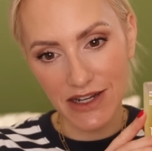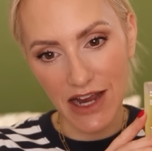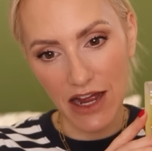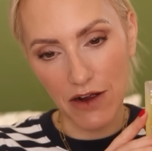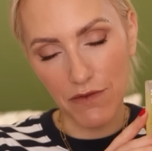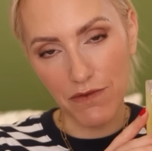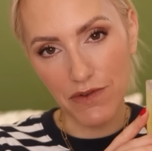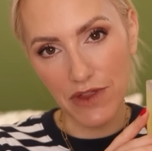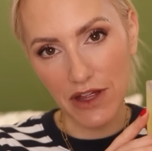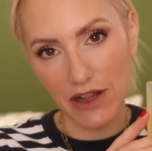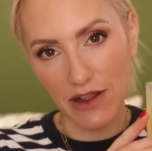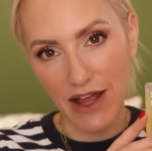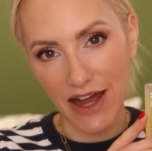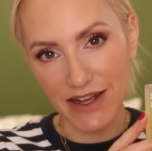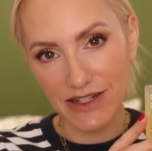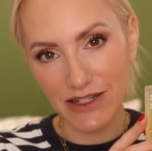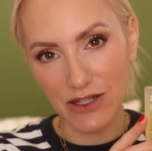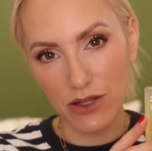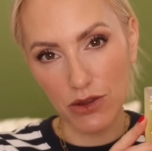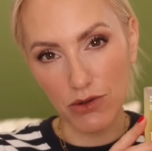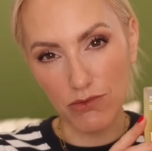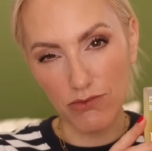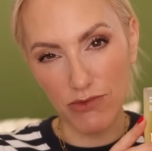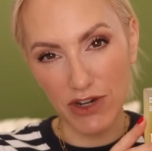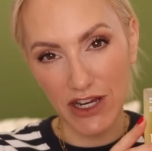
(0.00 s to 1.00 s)
now for the
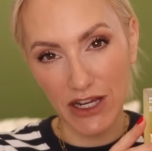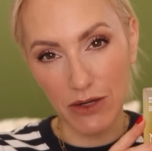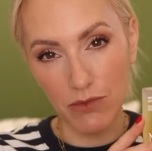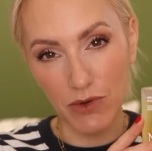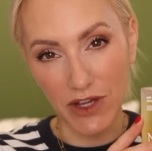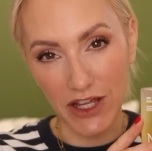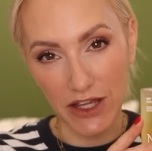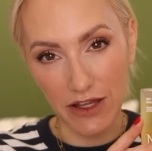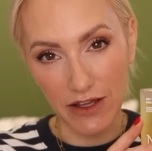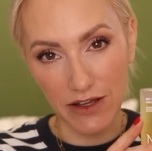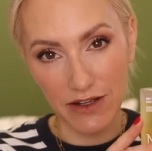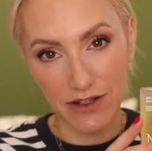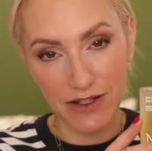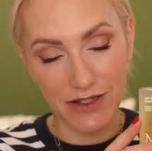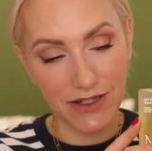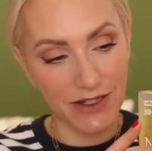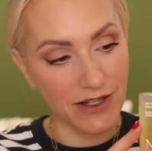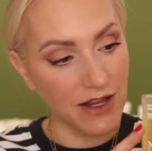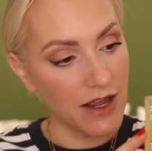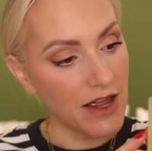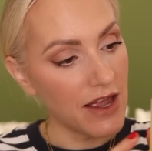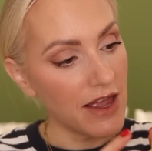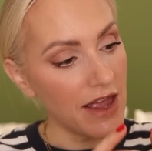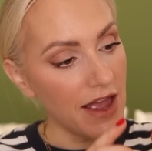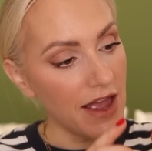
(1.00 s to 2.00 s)
last 3 weeks.